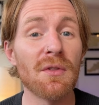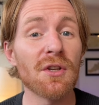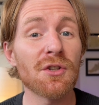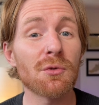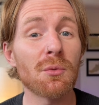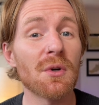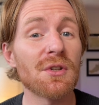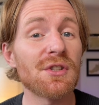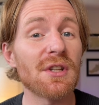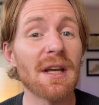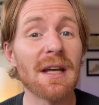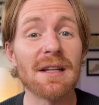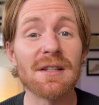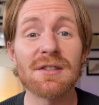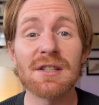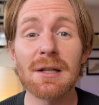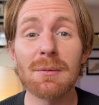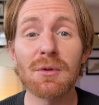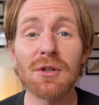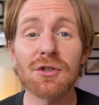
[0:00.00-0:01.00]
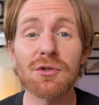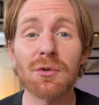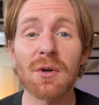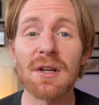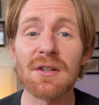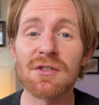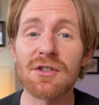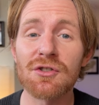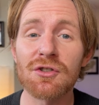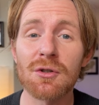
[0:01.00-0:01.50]
This was a seamless
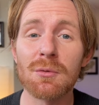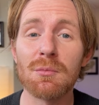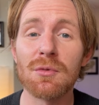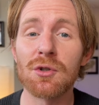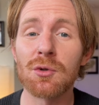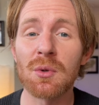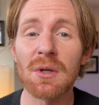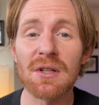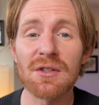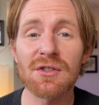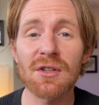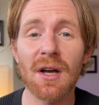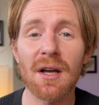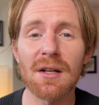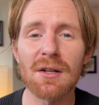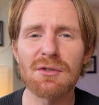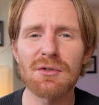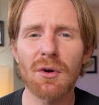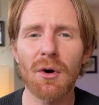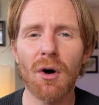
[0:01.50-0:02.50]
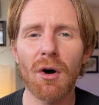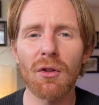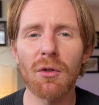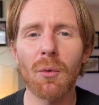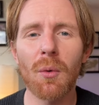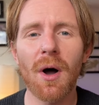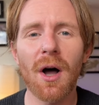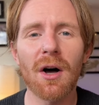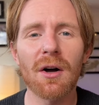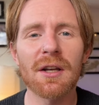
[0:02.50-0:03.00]
transition between sites, all the
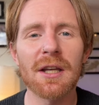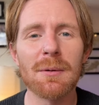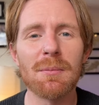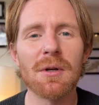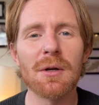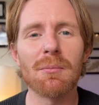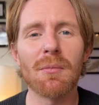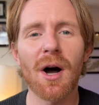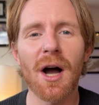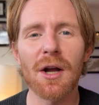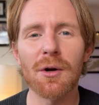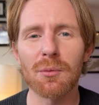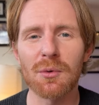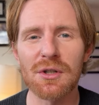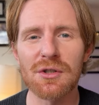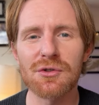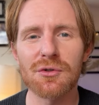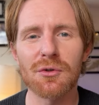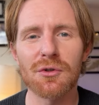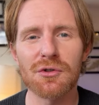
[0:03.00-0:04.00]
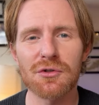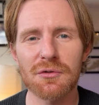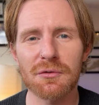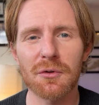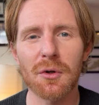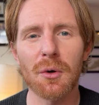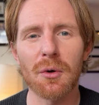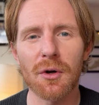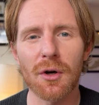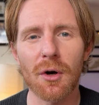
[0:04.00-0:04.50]
while keeping my research
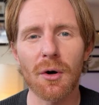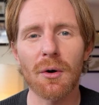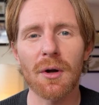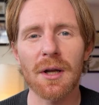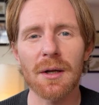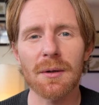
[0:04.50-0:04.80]
flow going.